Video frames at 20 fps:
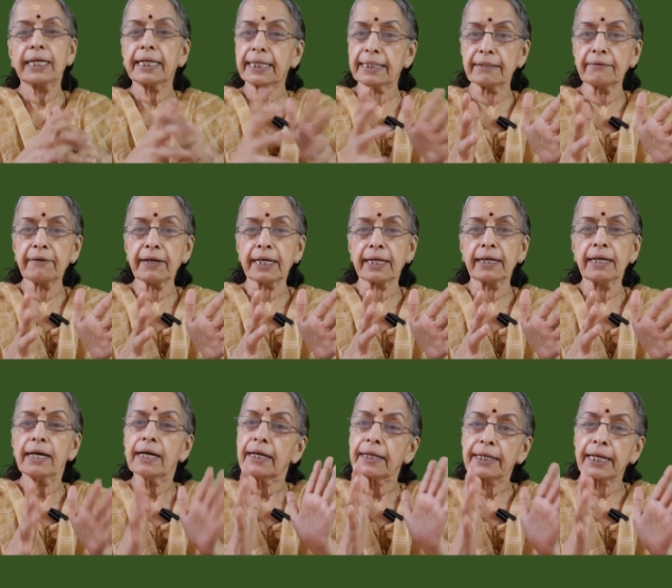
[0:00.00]

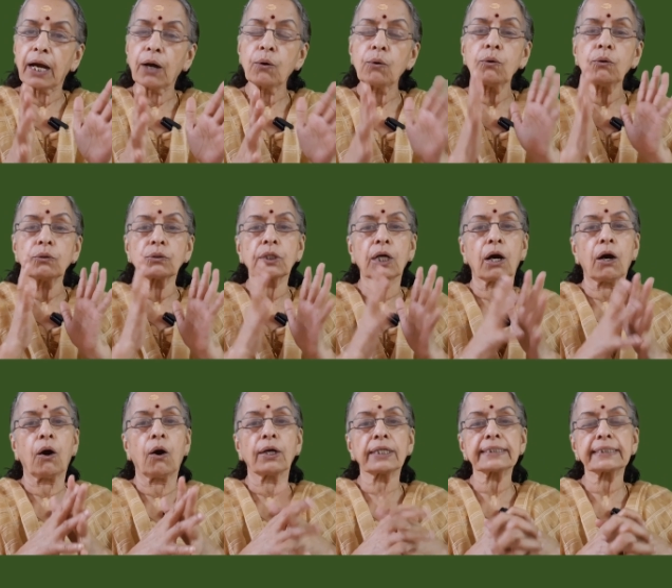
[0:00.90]
Anyway, now the
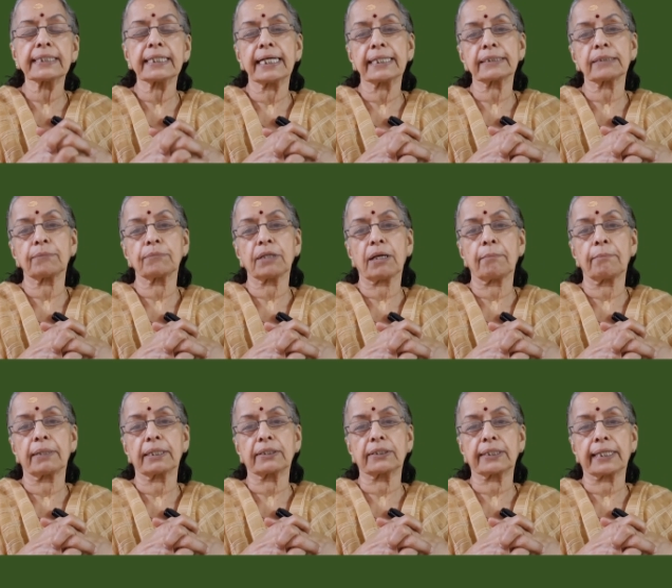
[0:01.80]
oxygen atom
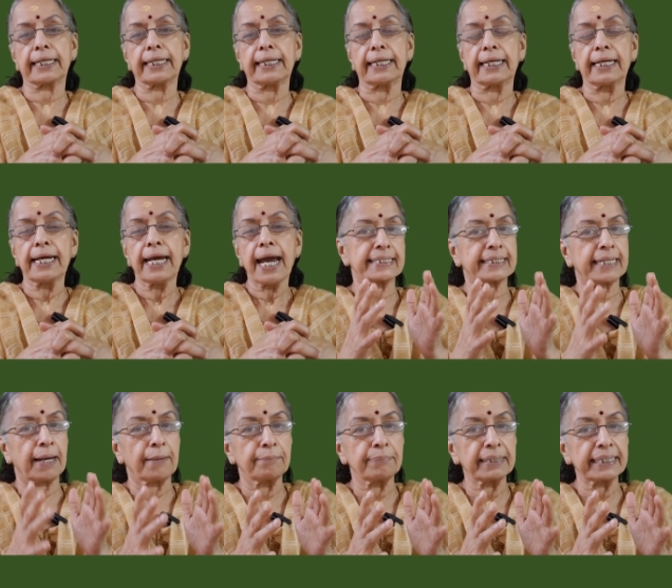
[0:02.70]
number 3 has
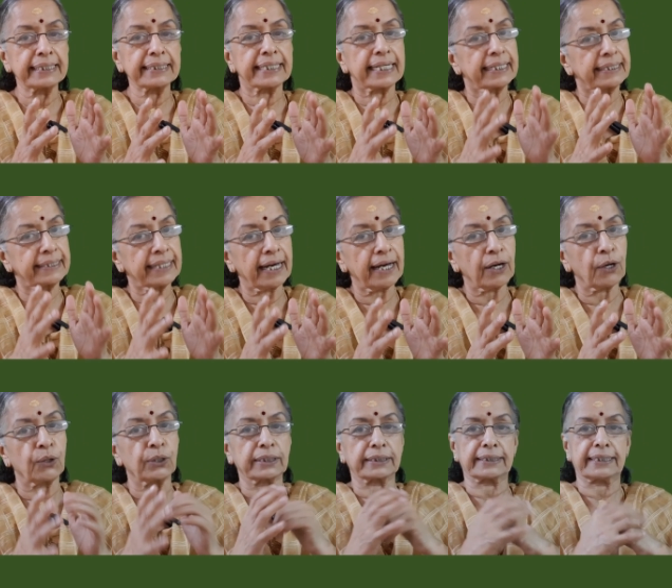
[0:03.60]
completed the
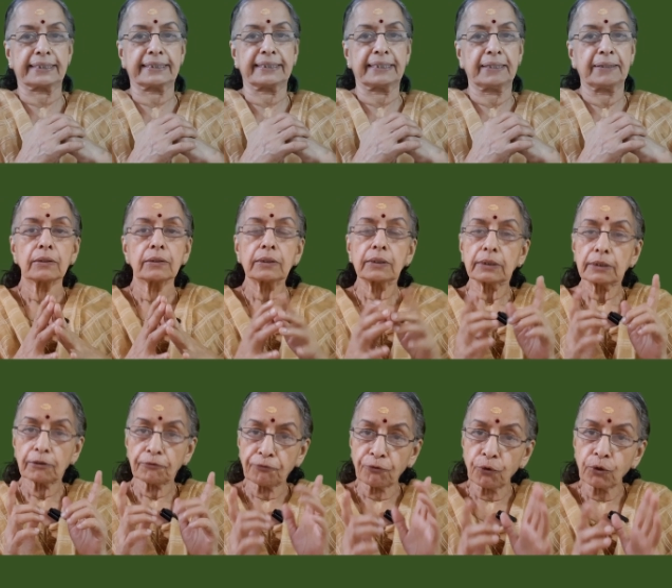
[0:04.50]
octet.
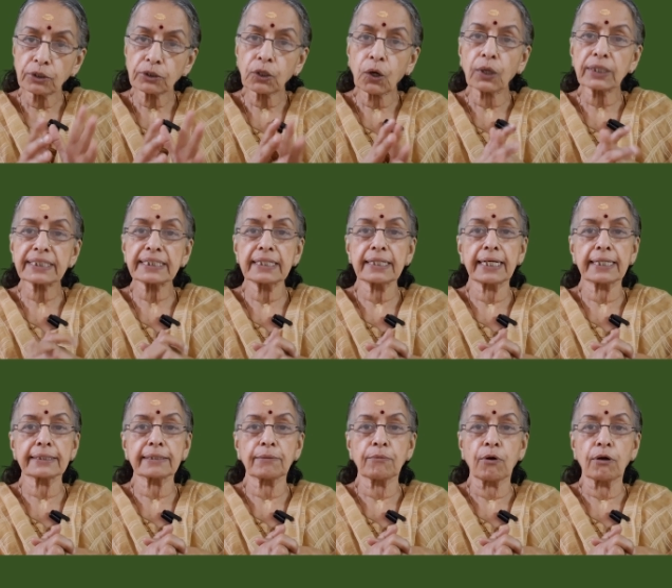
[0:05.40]
The fourth oxygen
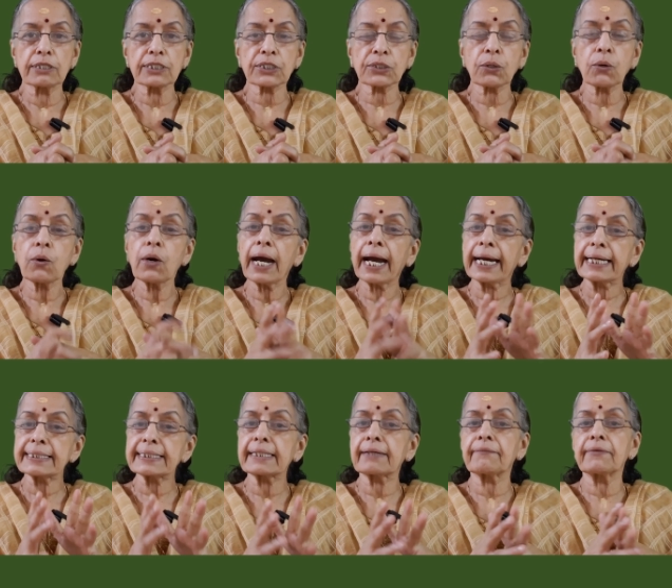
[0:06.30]
atom also
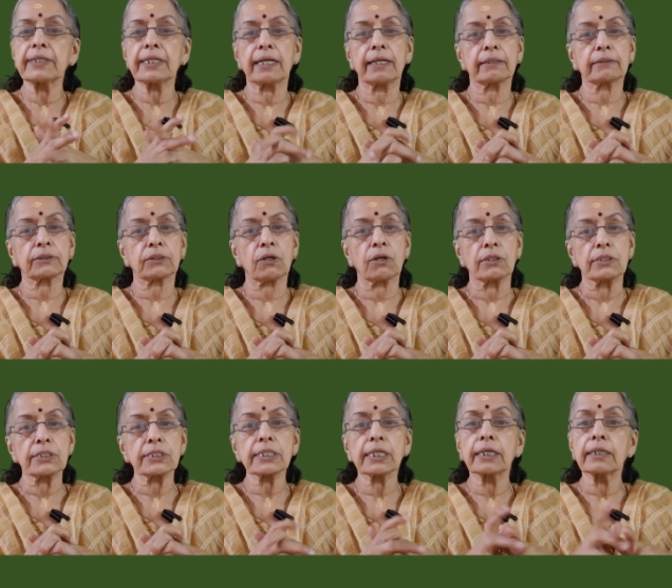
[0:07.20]
has 7
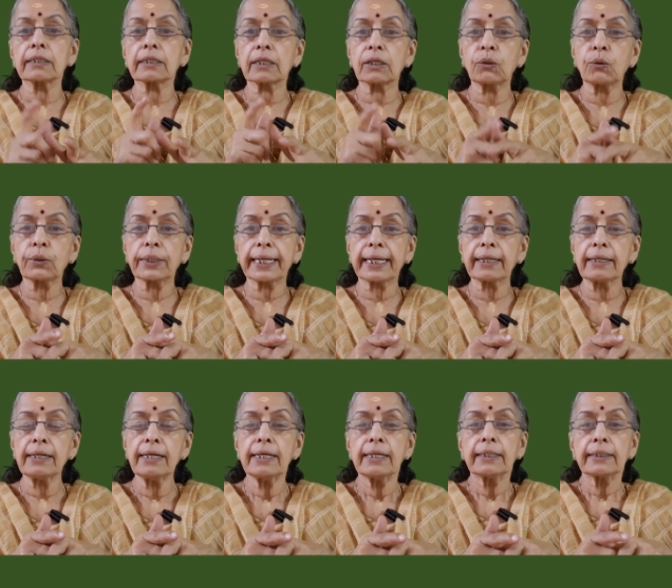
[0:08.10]
electrons
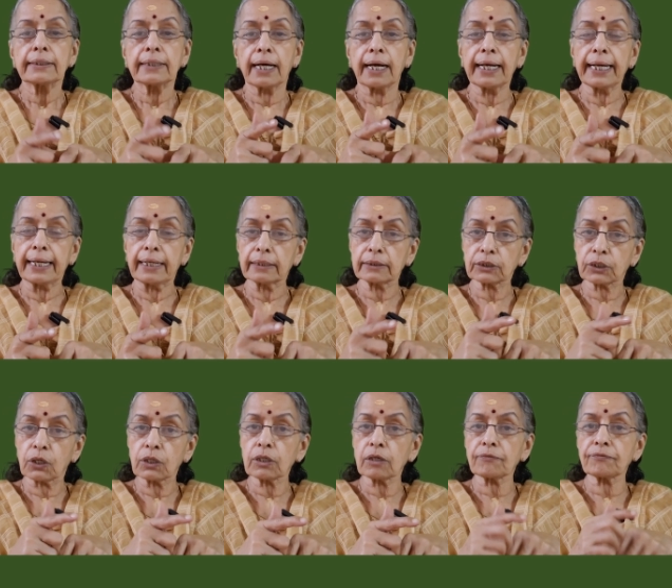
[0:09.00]
including the
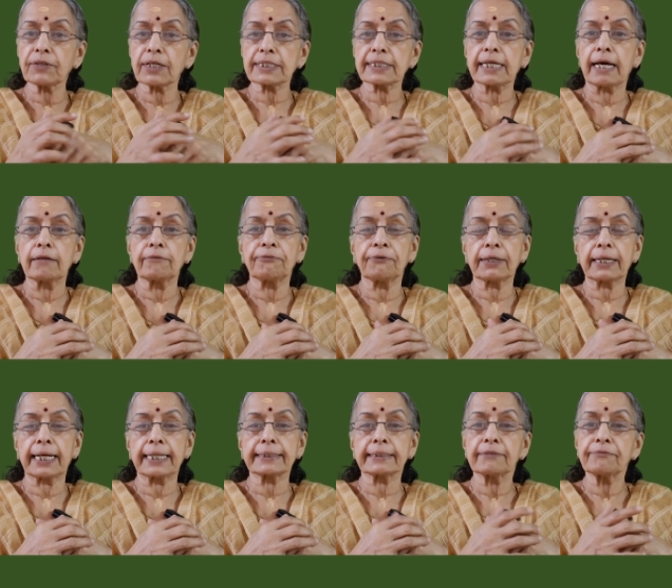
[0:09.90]
electron of the
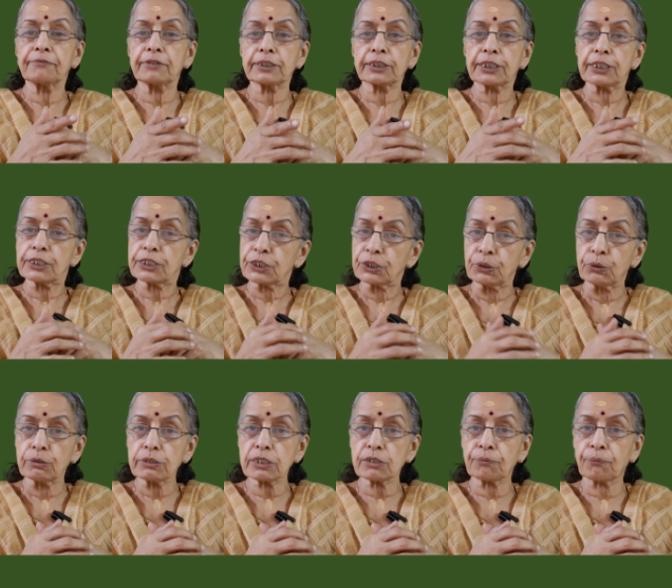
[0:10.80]
sulfur atom which is
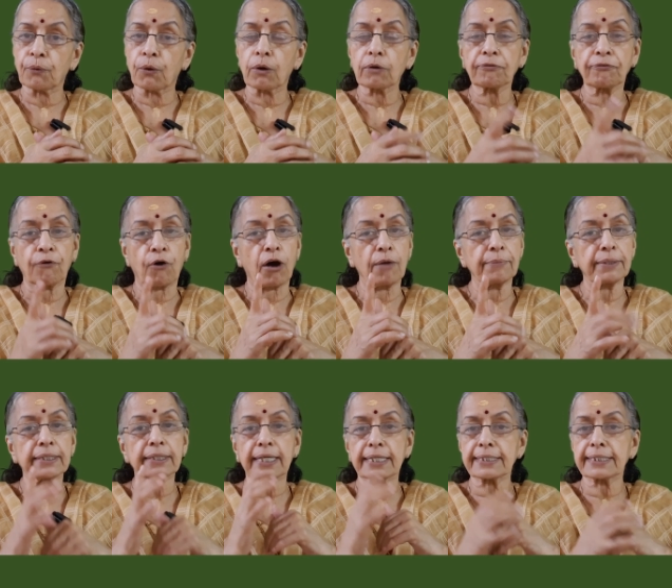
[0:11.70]
used for
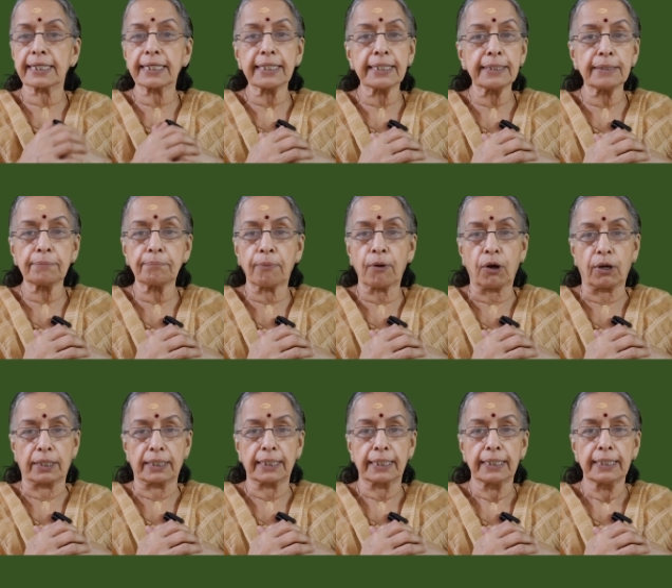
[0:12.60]
forming the single
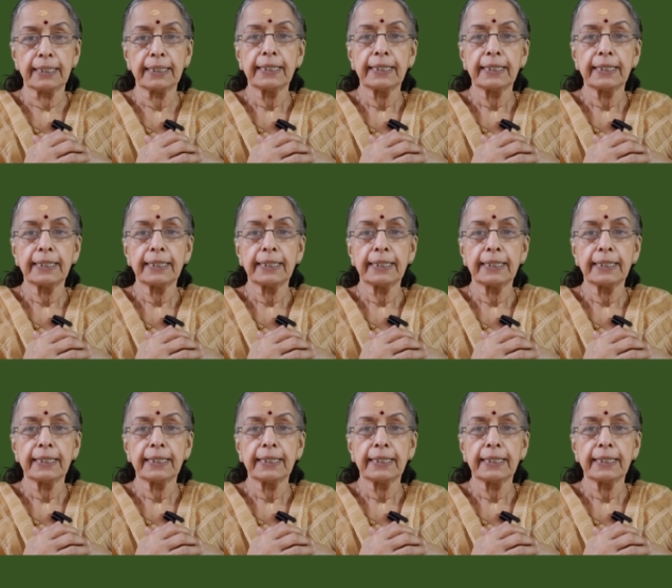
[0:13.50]
bond.